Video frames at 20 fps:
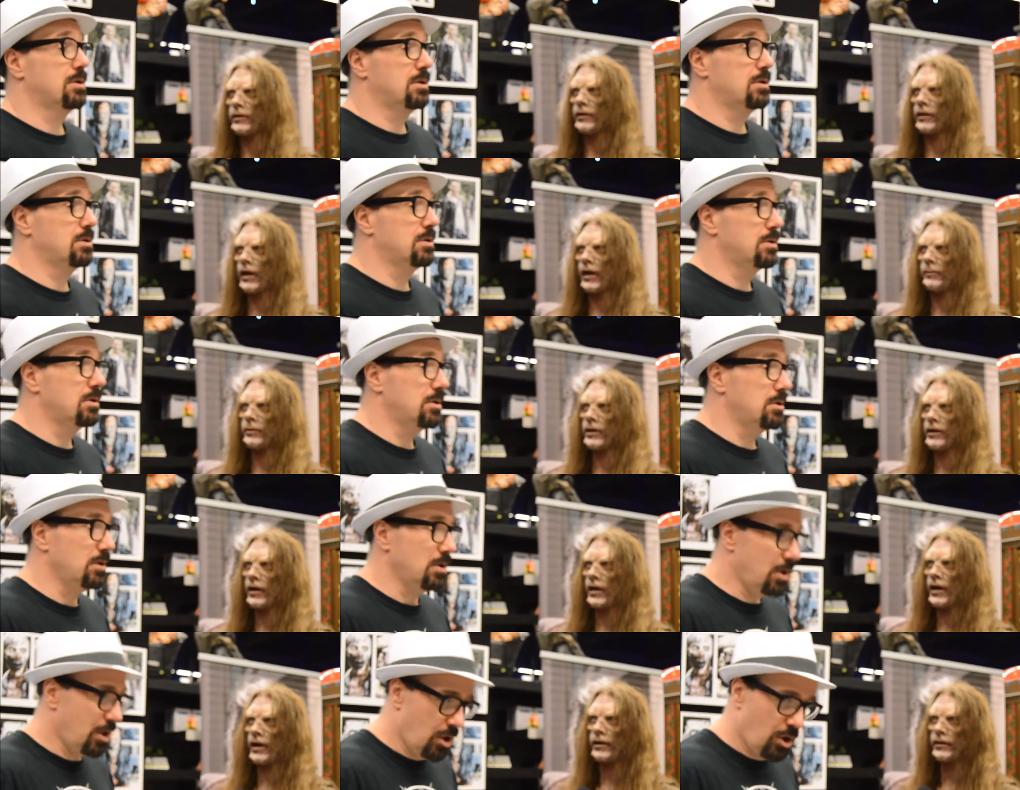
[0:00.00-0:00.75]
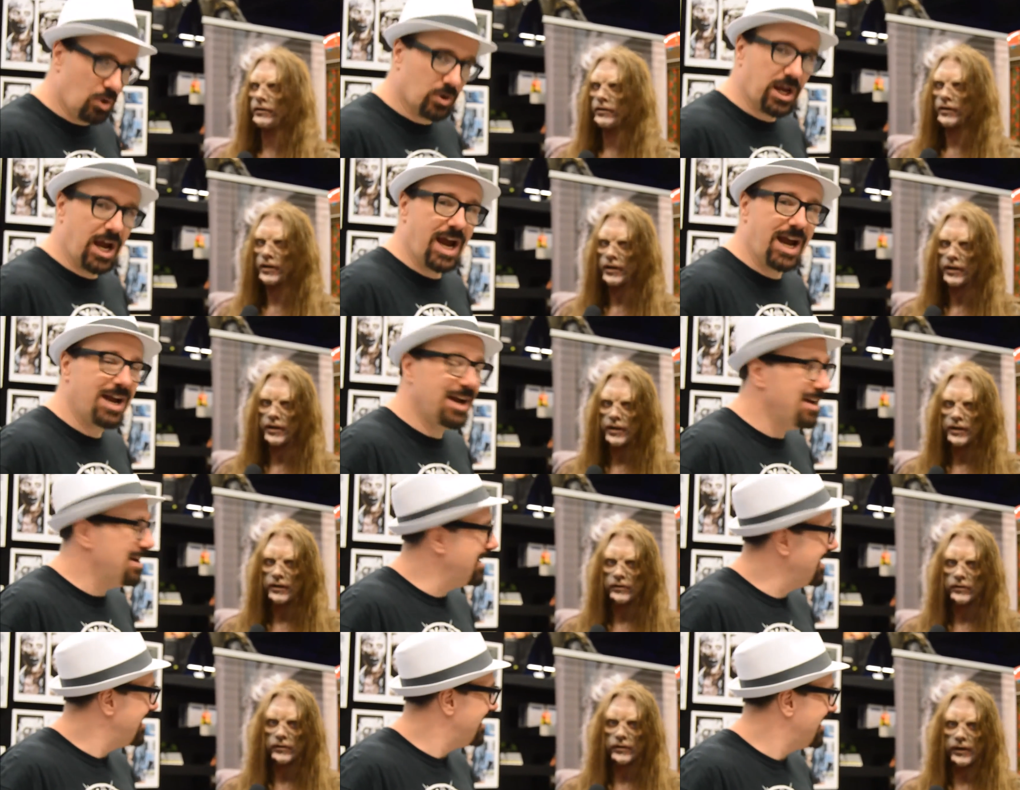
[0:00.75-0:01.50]
Speaker 1: Comic Con.
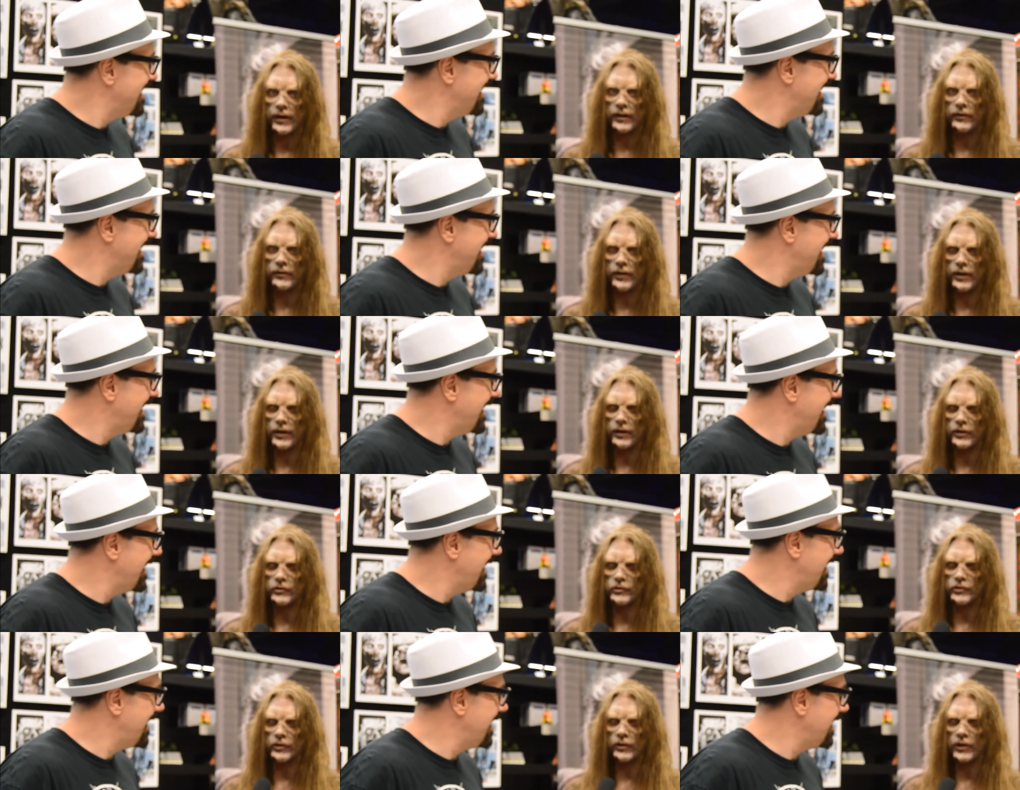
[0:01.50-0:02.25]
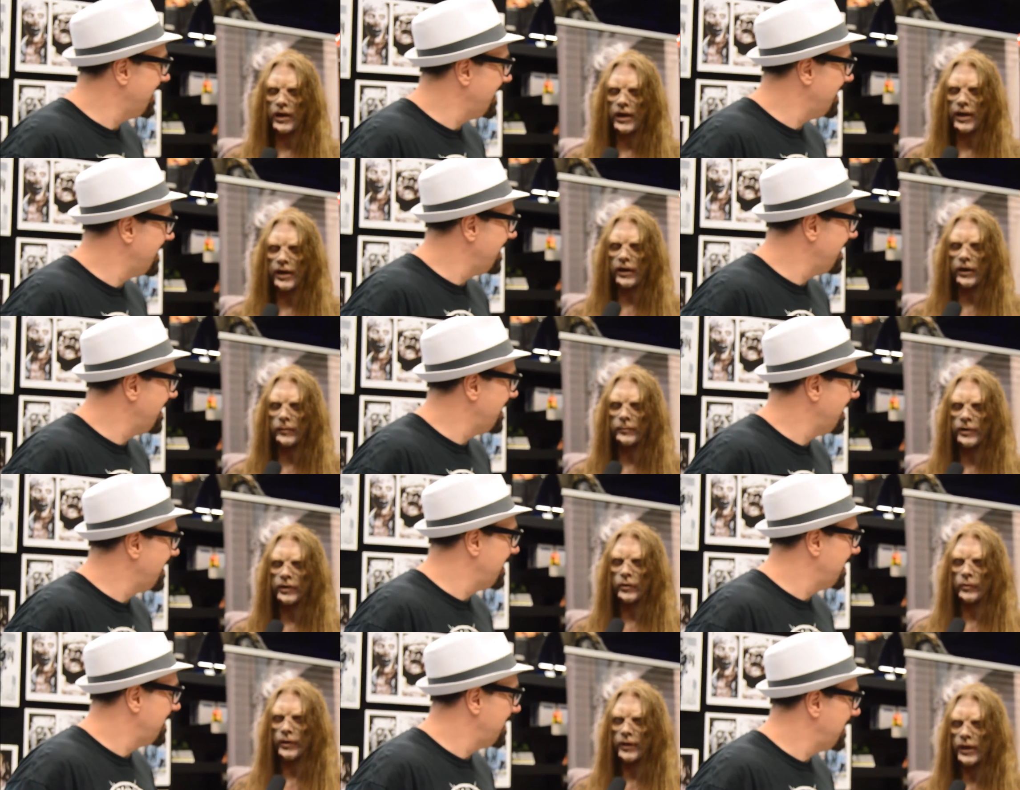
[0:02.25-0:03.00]
And then in July, I'll be
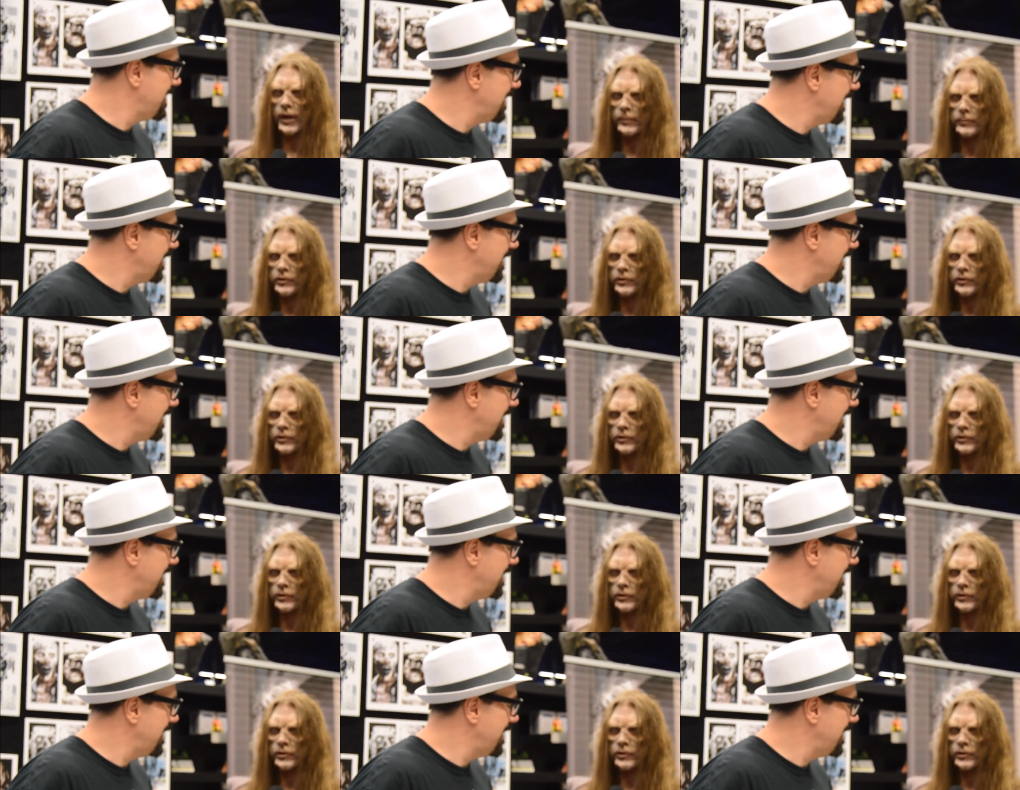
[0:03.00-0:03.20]
going up